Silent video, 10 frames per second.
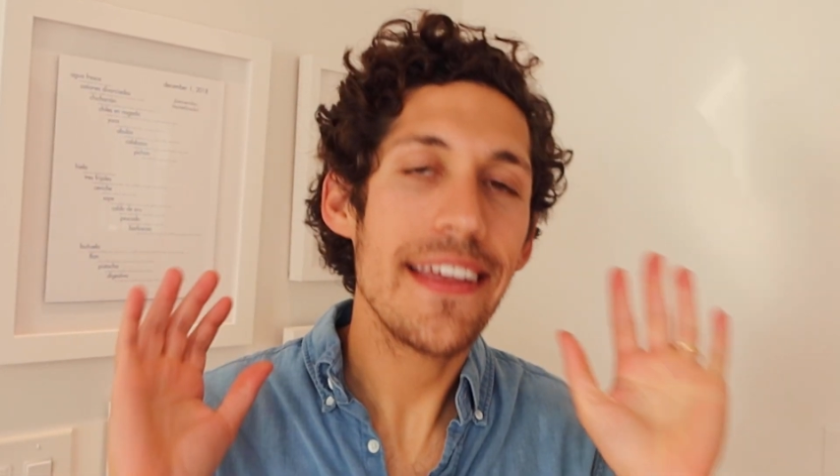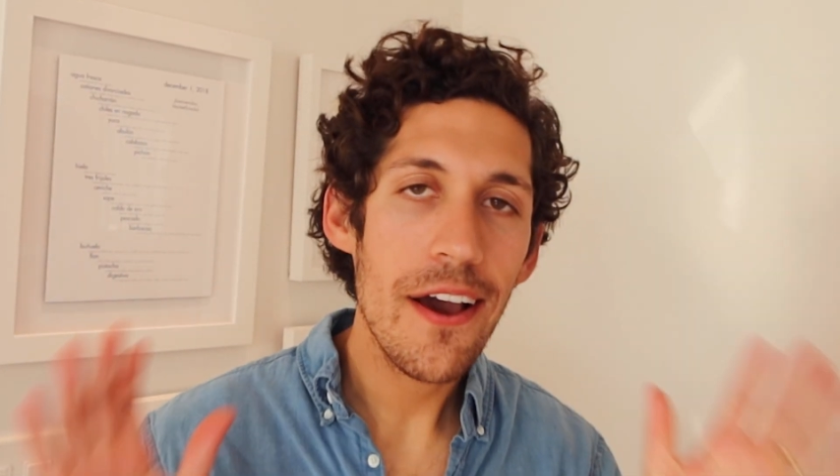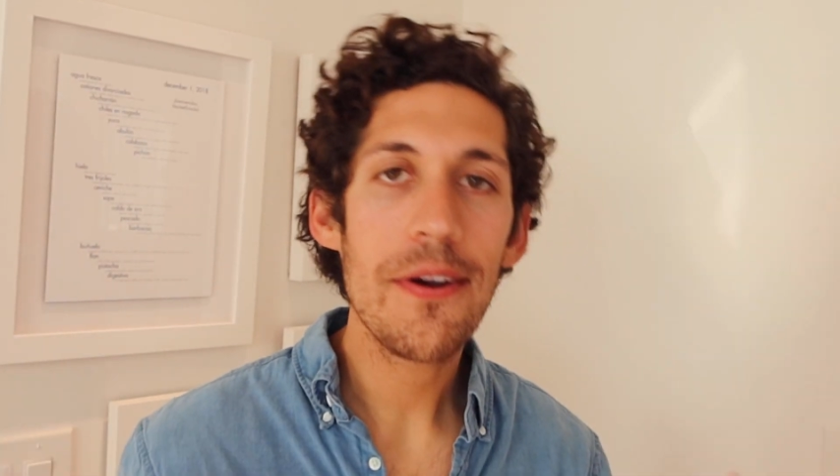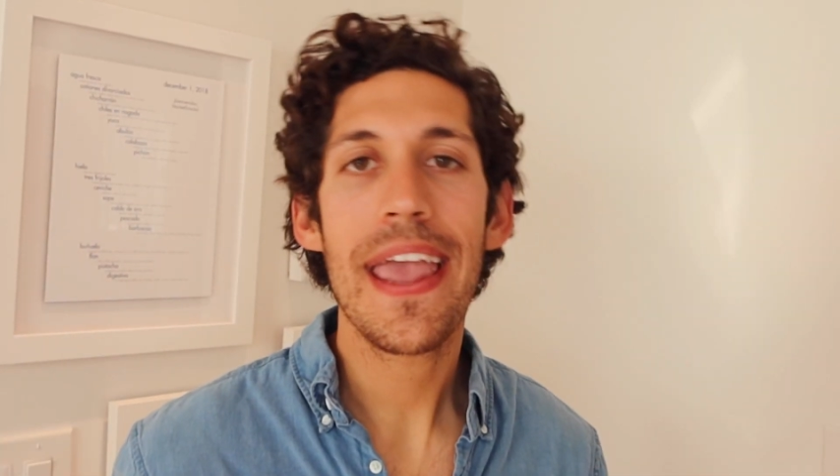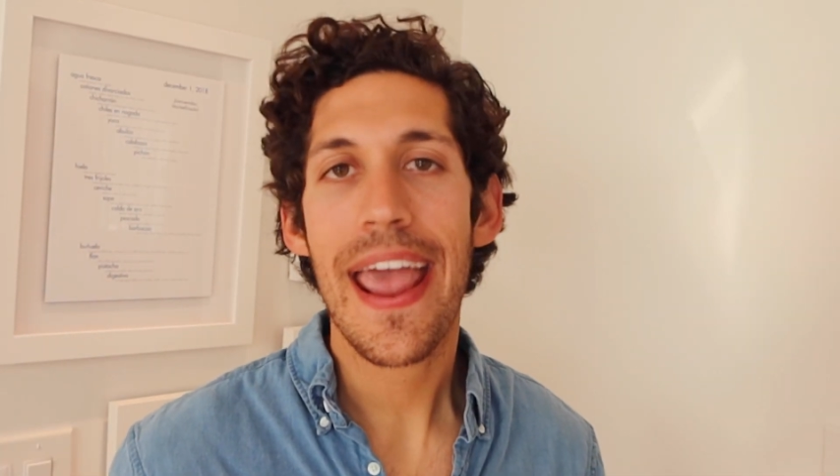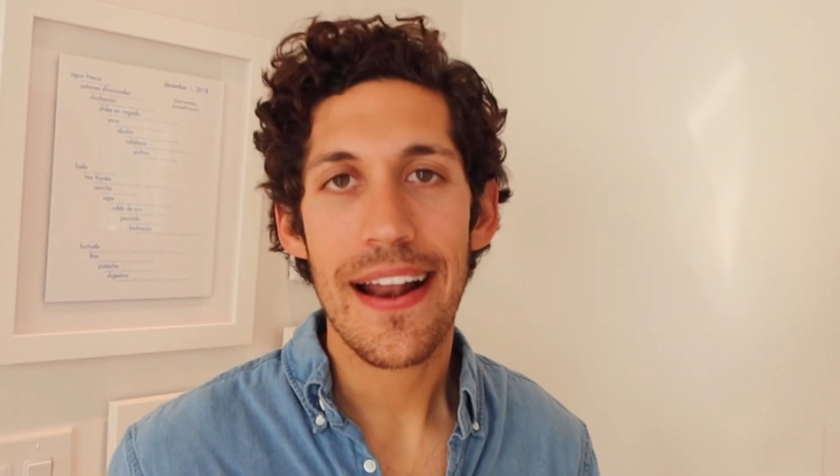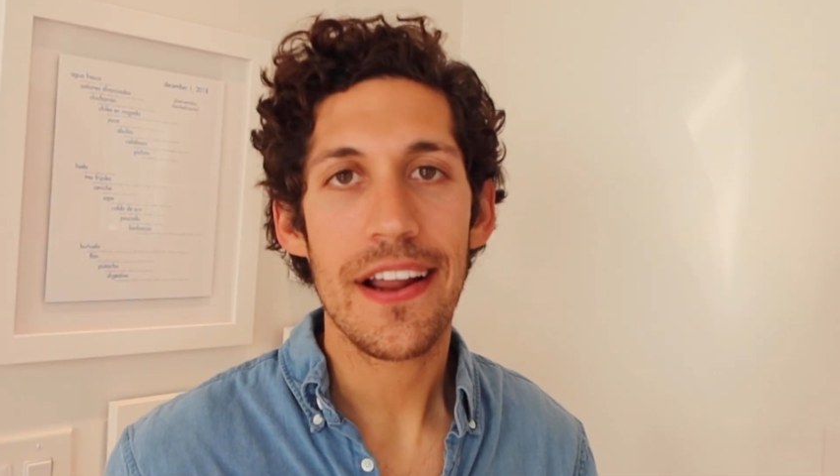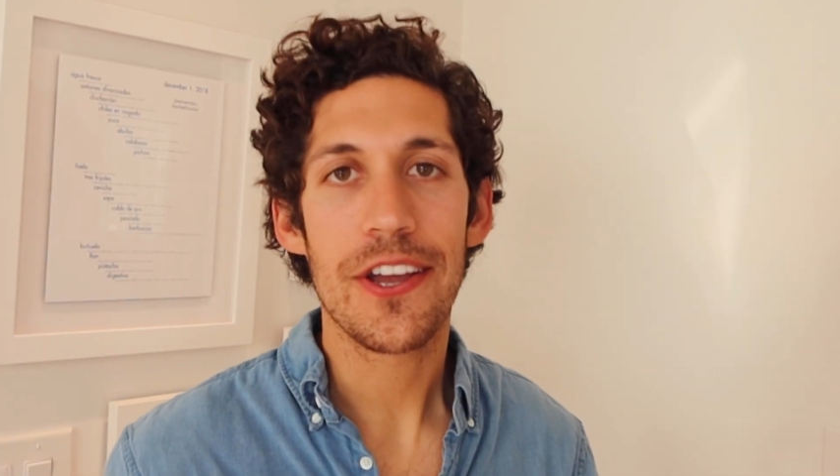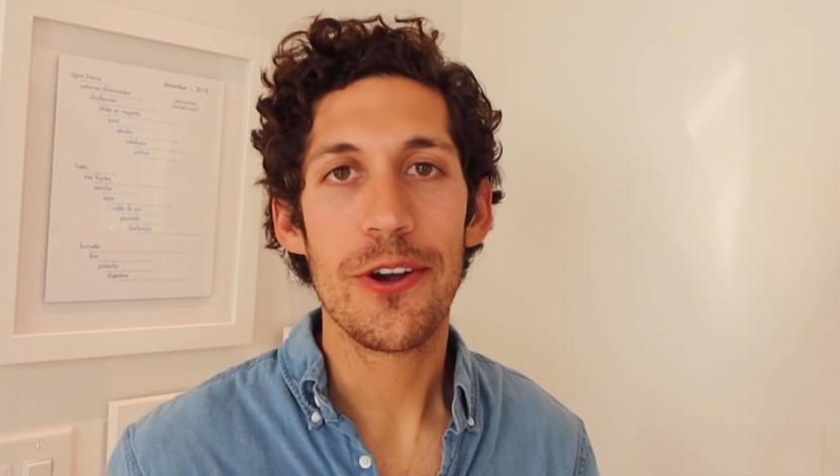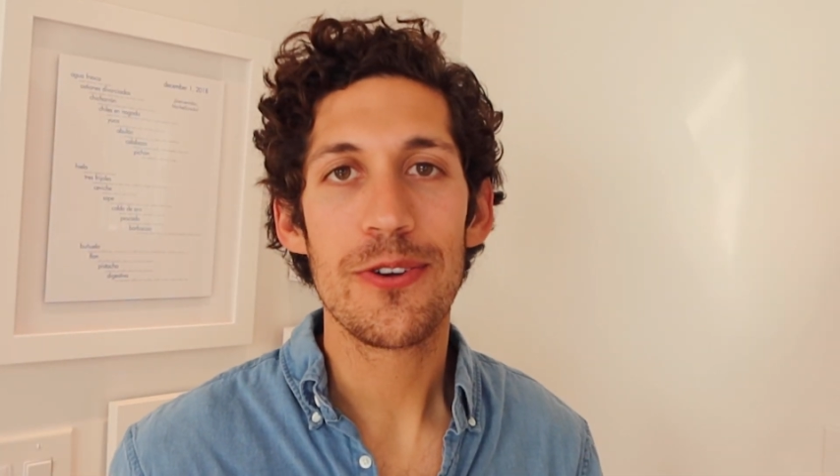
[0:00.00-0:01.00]
you know
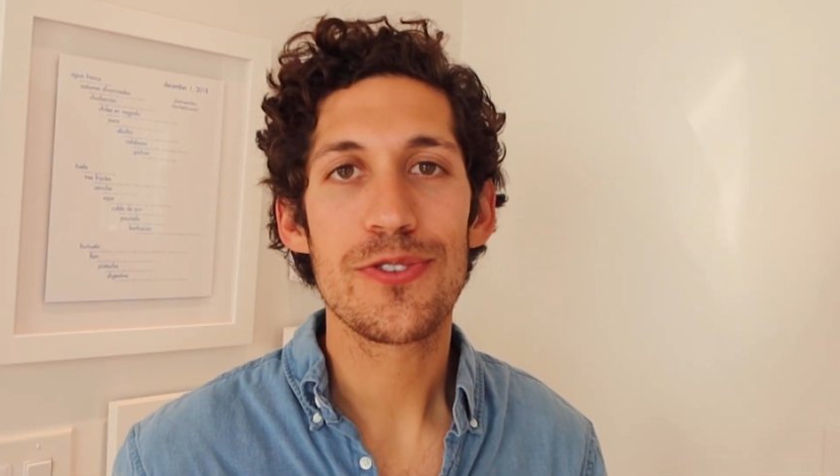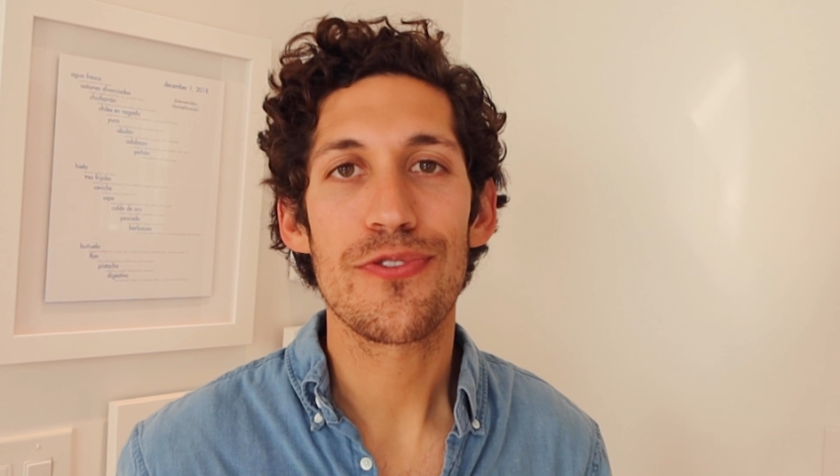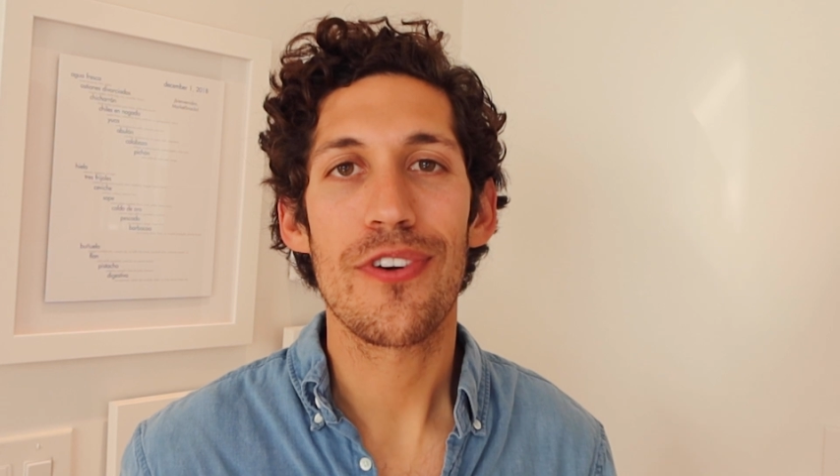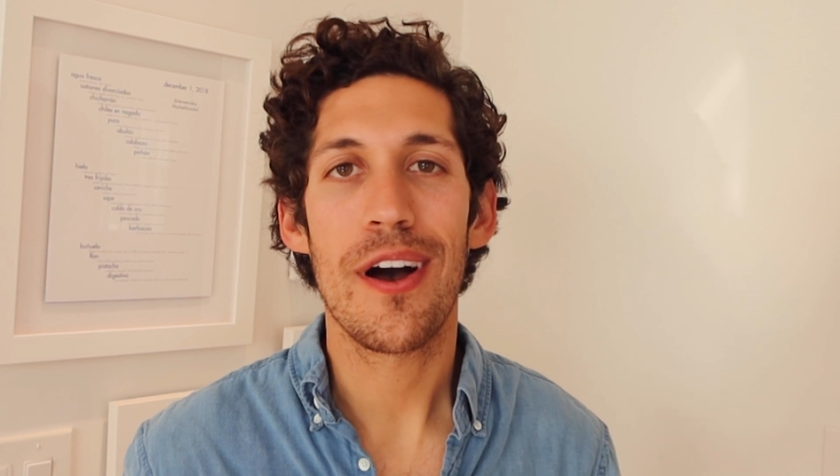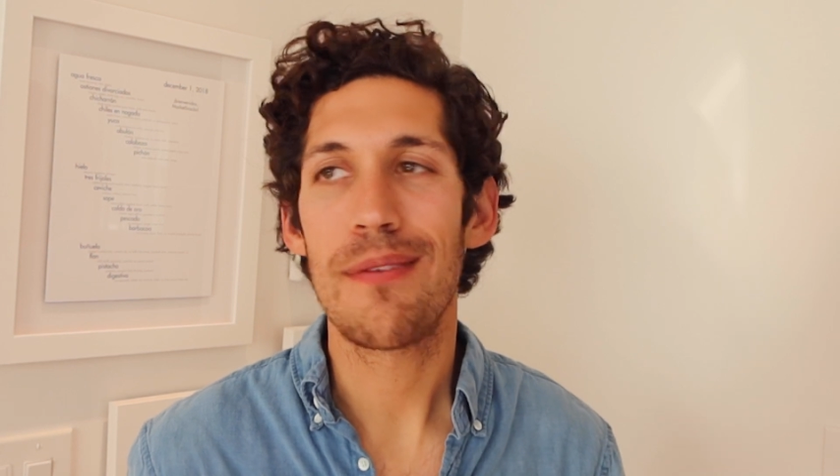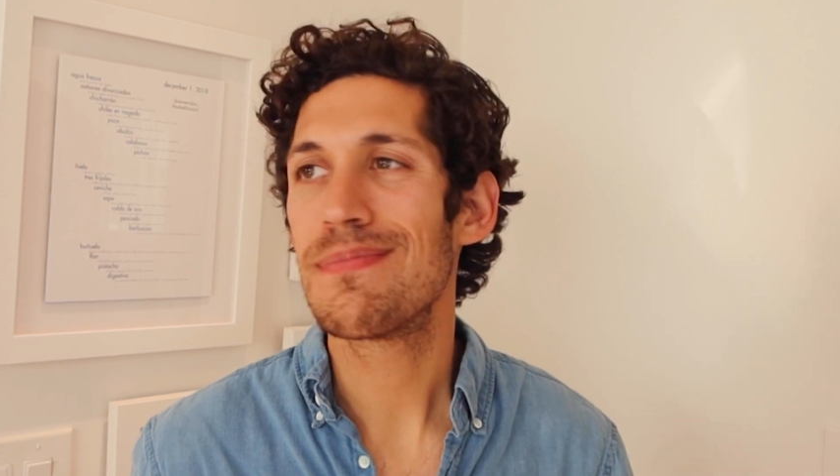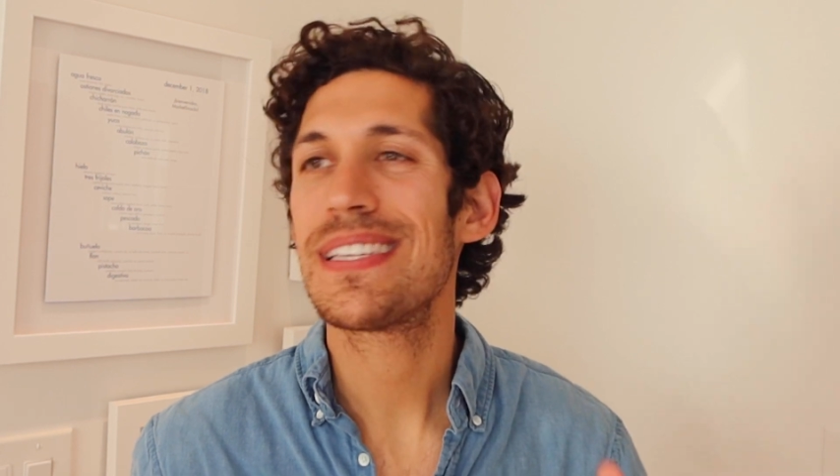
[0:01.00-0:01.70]
Canada Goose from